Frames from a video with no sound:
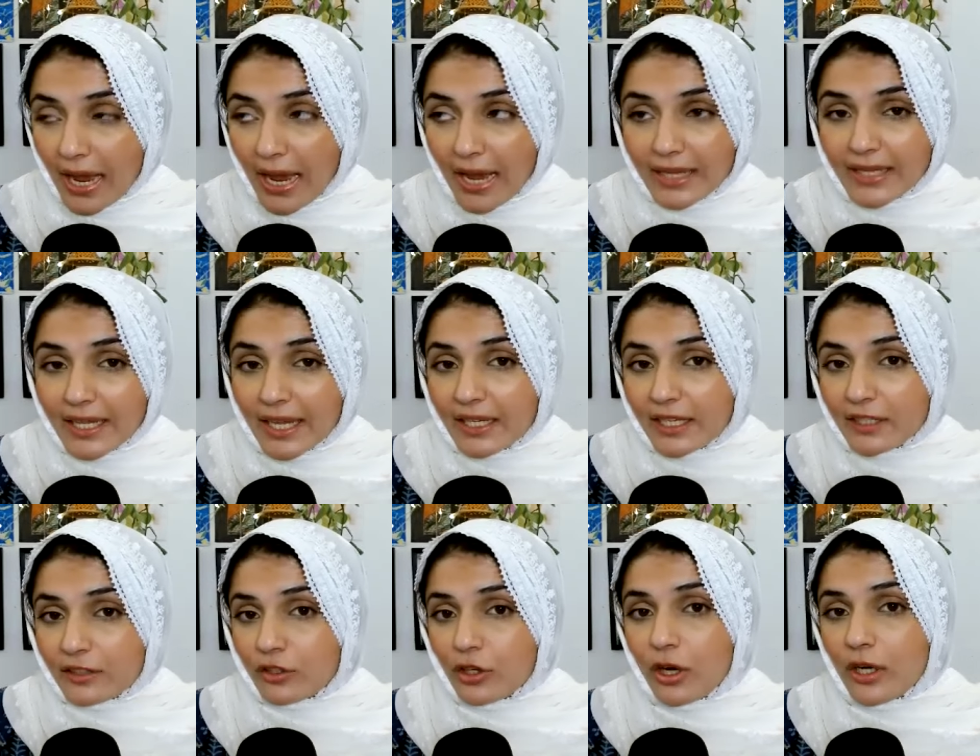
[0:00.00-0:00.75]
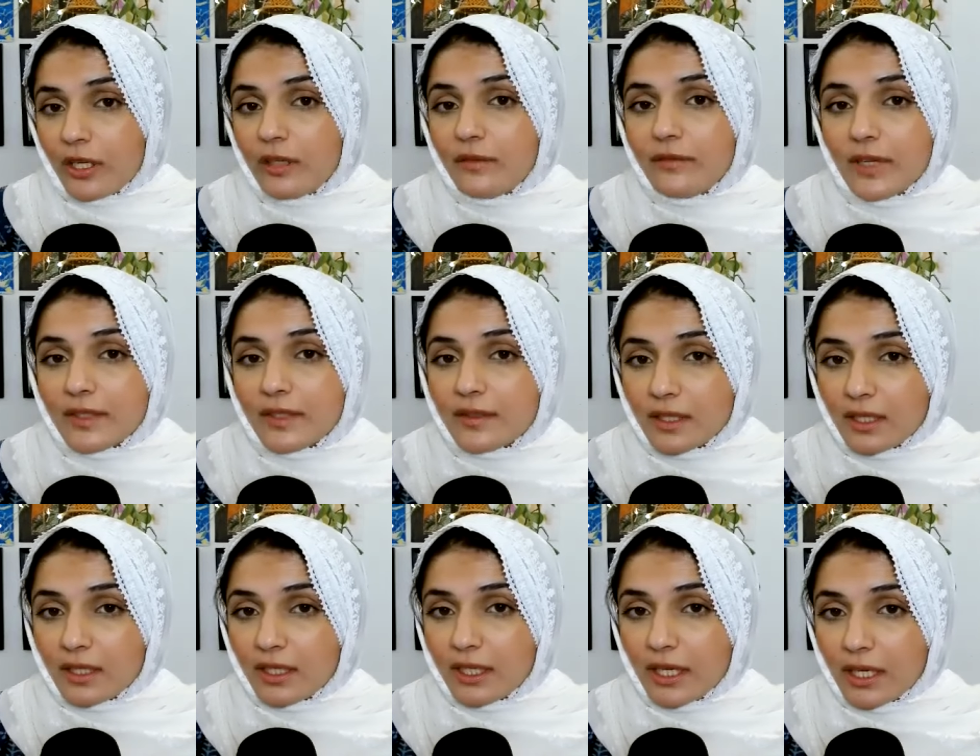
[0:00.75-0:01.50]
And then it's not
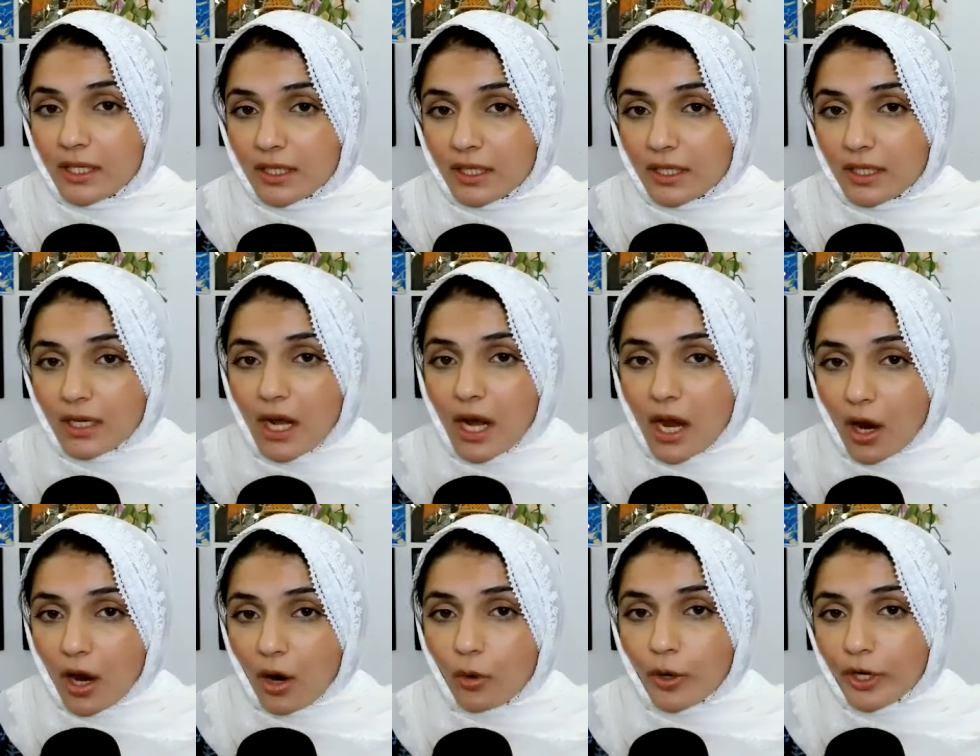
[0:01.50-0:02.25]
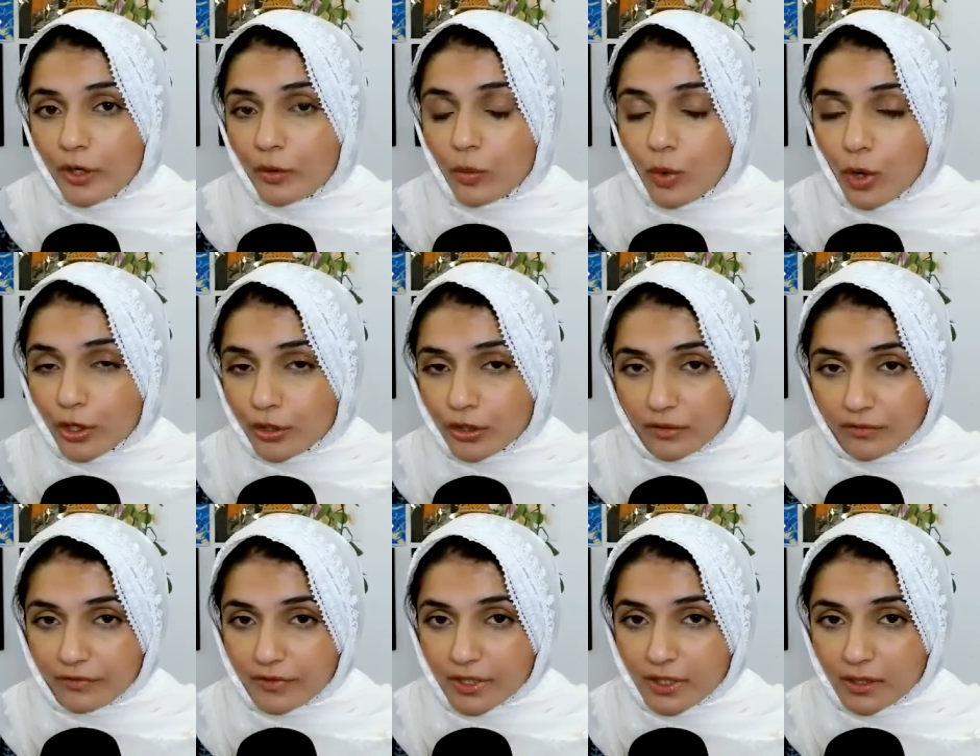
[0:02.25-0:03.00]
investigated how and what
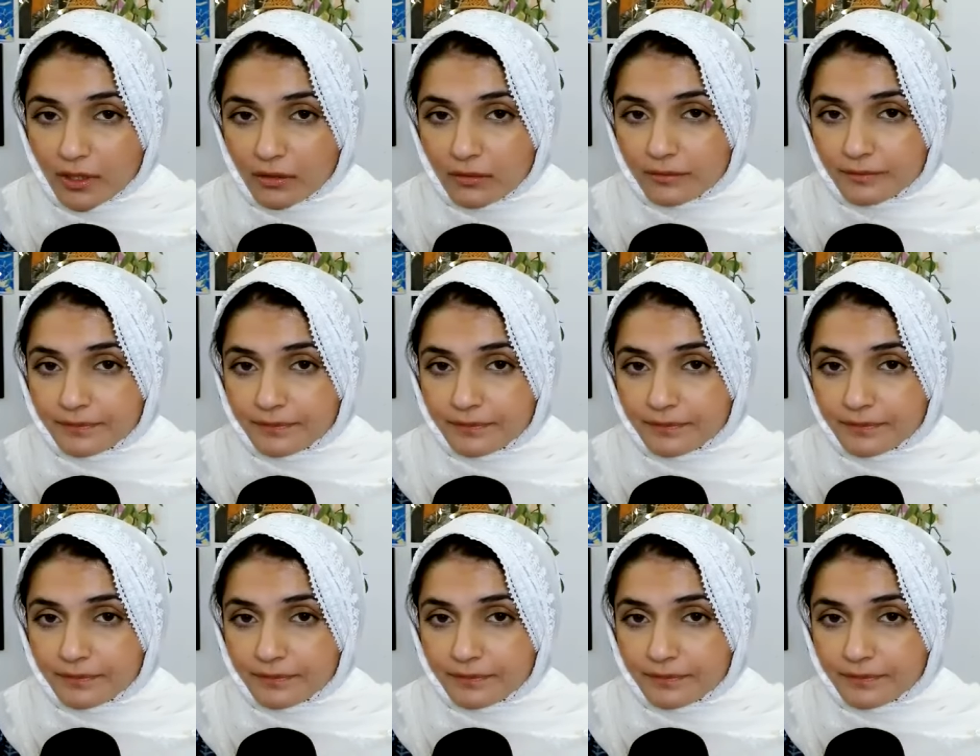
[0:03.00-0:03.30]
of it.